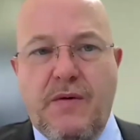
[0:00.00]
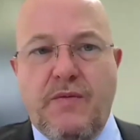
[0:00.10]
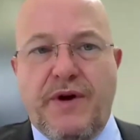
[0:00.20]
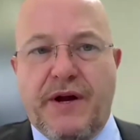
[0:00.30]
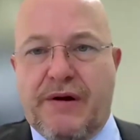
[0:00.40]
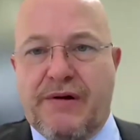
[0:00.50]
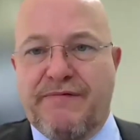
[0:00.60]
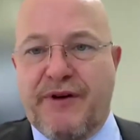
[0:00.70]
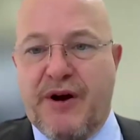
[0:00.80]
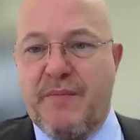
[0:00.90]
We
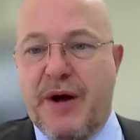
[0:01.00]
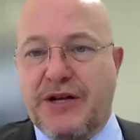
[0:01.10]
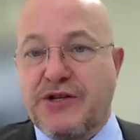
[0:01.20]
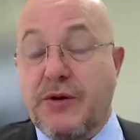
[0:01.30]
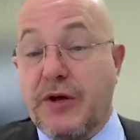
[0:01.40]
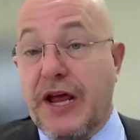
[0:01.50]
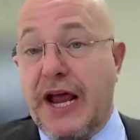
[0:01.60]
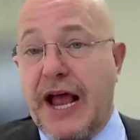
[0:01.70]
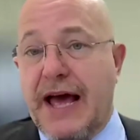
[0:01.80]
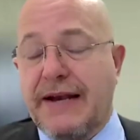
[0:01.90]
are very much
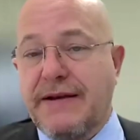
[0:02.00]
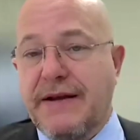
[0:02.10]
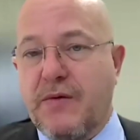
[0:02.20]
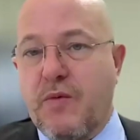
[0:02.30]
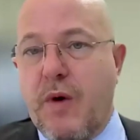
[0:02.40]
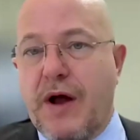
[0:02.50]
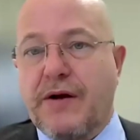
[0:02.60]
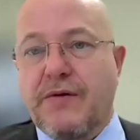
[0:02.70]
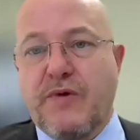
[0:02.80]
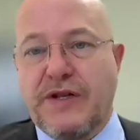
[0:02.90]
looking at
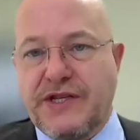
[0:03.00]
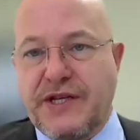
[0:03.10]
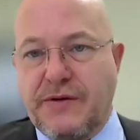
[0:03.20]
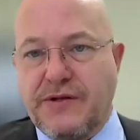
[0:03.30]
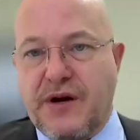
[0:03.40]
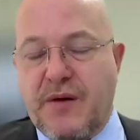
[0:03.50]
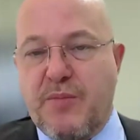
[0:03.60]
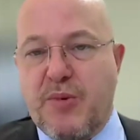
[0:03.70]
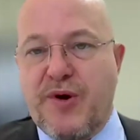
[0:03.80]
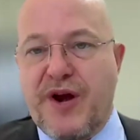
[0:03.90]
what skills our
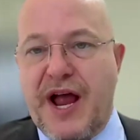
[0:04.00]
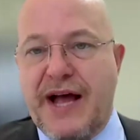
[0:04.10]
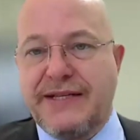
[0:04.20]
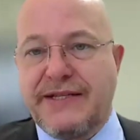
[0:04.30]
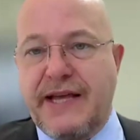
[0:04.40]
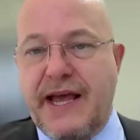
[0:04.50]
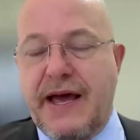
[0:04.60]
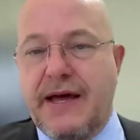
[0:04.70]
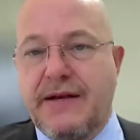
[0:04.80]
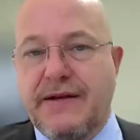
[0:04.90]
board has
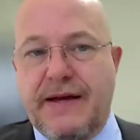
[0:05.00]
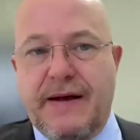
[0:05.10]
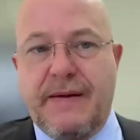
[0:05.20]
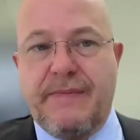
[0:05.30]
and